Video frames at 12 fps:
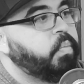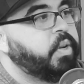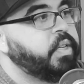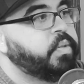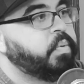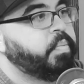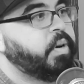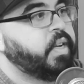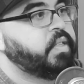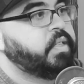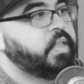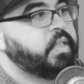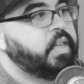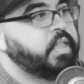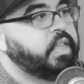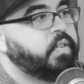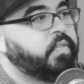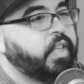what is repressed. This
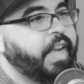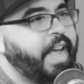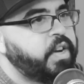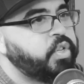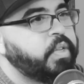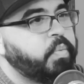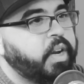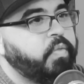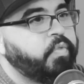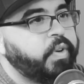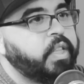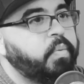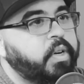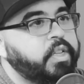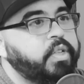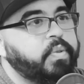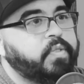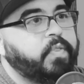idea of like, actually what I really want to
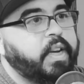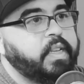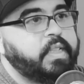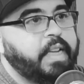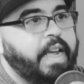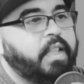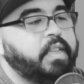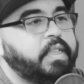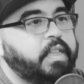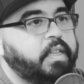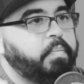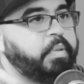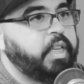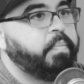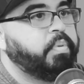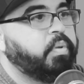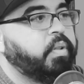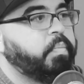do is find talented
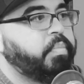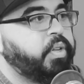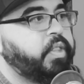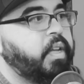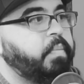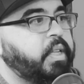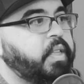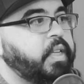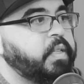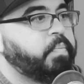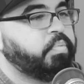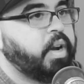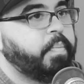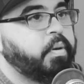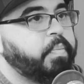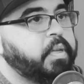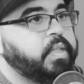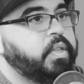people, put them in these proper
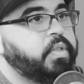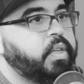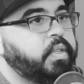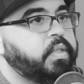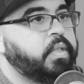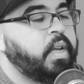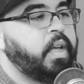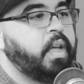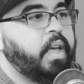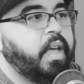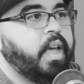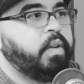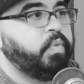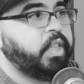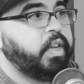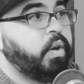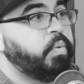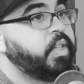positions, and
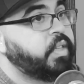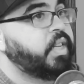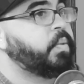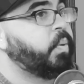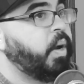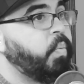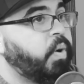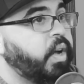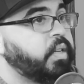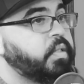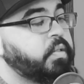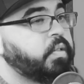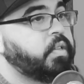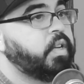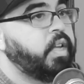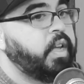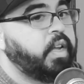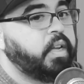really own that that's what I want.
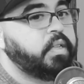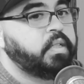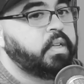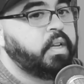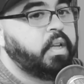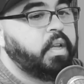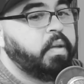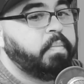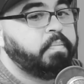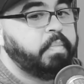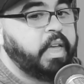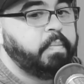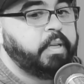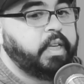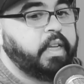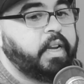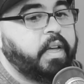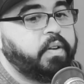And maybe
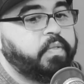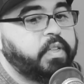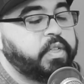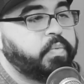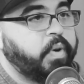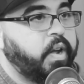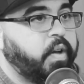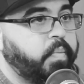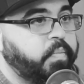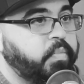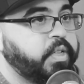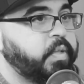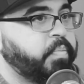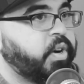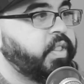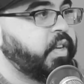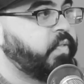get out of this realm, which is part of the